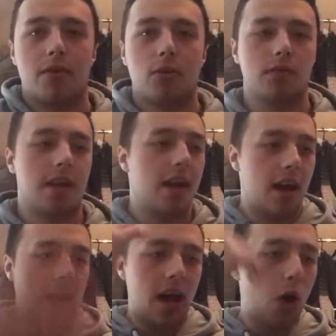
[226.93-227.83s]
I was like,
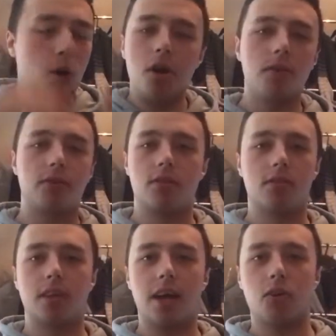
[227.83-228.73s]
how on earth is
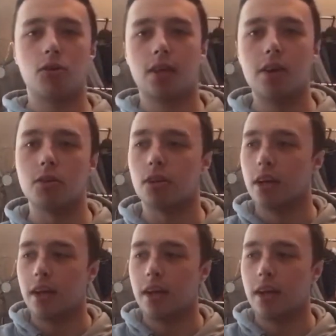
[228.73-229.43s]
this guy not tired?